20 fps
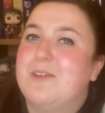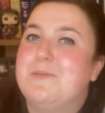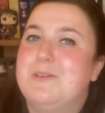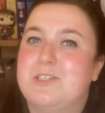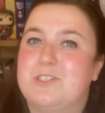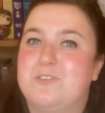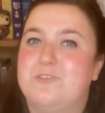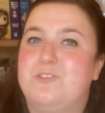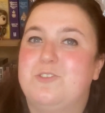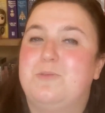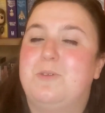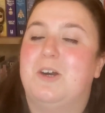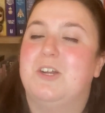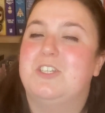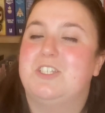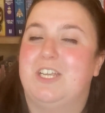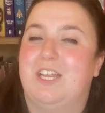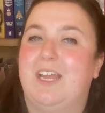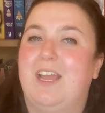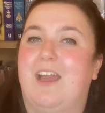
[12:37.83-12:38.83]
much for
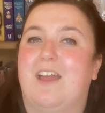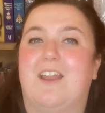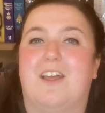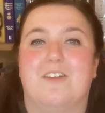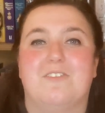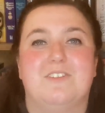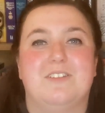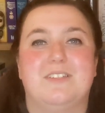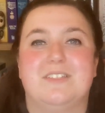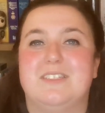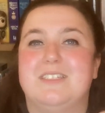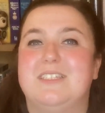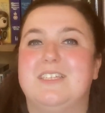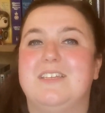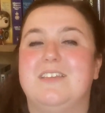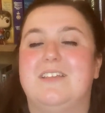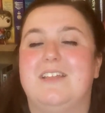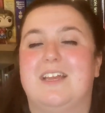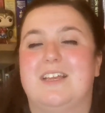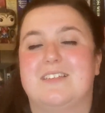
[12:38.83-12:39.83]
watching and I will
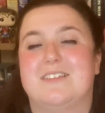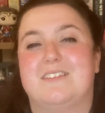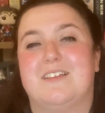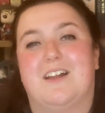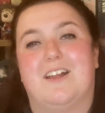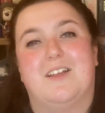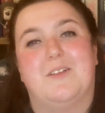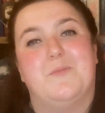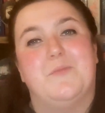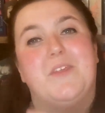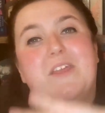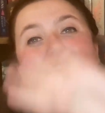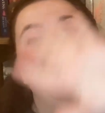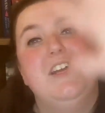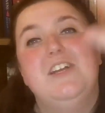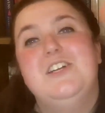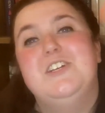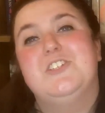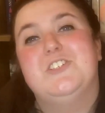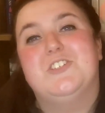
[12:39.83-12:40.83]
see you next time.
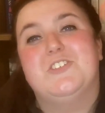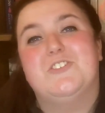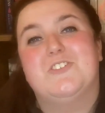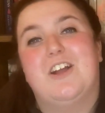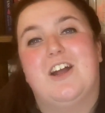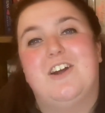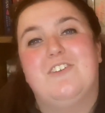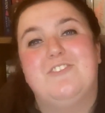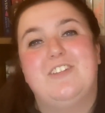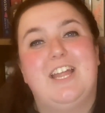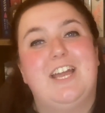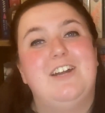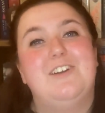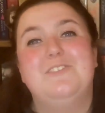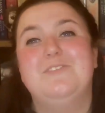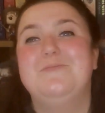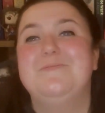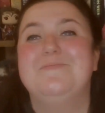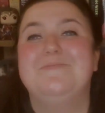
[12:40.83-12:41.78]
Ta-ra for now.